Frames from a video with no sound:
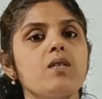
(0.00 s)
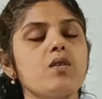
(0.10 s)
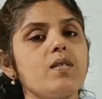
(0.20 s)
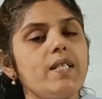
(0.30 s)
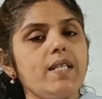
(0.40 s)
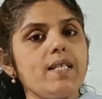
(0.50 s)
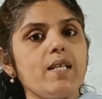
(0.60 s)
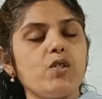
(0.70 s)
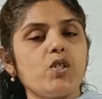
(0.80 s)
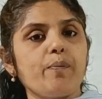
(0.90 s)
So
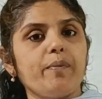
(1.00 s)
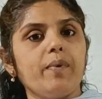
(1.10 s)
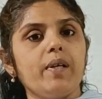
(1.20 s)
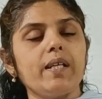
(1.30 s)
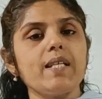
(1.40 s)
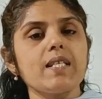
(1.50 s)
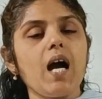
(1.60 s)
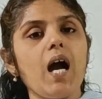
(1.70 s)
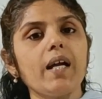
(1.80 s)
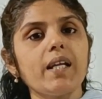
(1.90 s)
citizenship, that is
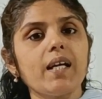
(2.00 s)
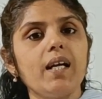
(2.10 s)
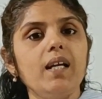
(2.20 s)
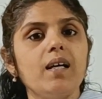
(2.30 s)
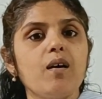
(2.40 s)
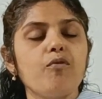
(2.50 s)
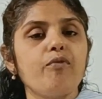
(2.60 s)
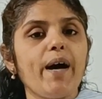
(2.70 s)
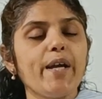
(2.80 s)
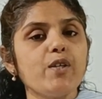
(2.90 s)
Article
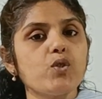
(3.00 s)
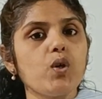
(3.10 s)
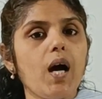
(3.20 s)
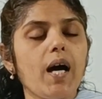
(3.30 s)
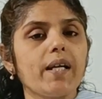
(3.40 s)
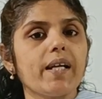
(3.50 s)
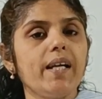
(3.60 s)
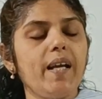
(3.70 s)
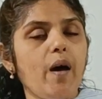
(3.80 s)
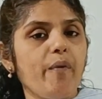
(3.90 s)
5 to
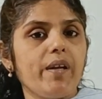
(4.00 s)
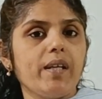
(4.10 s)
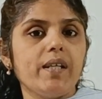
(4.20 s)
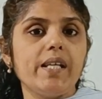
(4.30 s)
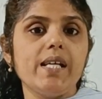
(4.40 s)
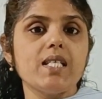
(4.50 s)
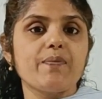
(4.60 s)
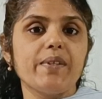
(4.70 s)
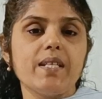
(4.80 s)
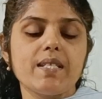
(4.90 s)
Article 11
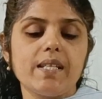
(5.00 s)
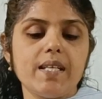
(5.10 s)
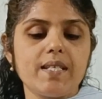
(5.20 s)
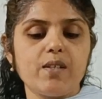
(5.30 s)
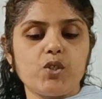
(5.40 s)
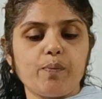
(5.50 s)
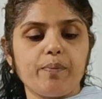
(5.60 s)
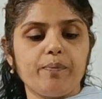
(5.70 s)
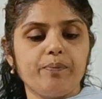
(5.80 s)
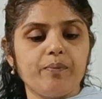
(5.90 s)
deals with citizenship.
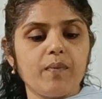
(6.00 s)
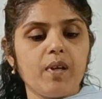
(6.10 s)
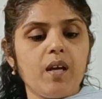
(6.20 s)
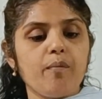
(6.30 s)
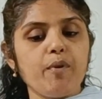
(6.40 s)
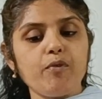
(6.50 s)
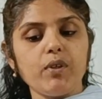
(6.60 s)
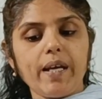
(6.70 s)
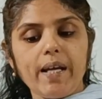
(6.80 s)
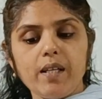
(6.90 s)

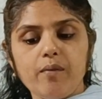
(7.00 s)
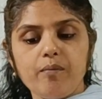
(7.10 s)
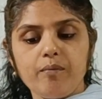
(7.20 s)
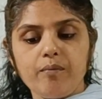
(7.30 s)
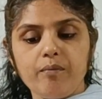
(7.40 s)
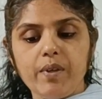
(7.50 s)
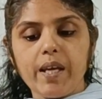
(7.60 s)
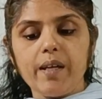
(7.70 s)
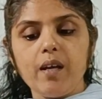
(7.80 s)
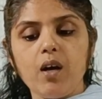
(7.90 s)
Before that, we
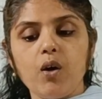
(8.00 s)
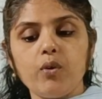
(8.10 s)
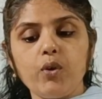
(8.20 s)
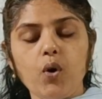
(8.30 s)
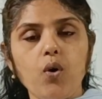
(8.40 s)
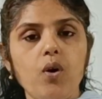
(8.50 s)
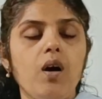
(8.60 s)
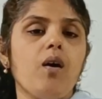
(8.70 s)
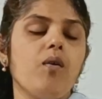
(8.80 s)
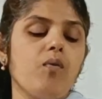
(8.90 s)
can know